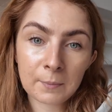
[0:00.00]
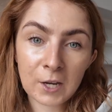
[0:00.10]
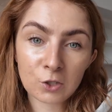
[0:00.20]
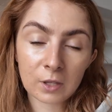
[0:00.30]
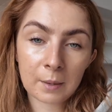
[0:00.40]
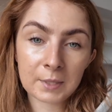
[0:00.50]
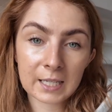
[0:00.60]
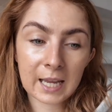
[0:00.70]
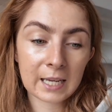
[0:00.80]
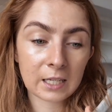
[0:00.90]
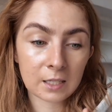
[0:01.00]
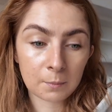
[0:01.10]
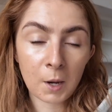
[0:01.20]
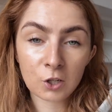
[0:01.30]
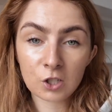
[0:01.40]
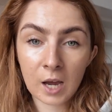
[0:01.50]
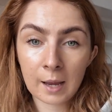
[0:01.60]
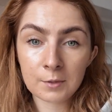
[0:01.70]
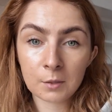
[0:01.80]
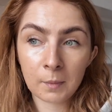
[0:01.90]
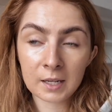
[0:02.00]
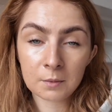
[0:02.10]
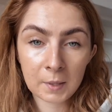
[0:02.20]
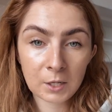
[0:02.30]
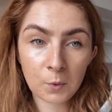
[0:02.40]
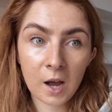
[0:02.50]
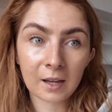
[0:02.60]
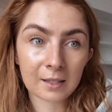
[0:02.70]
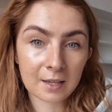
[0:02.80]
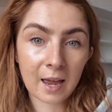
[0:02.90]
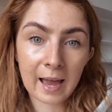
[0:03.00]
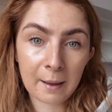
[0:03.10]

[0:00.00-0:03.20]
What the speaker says: to make sure that I'm dedicating as much time to my speed work as I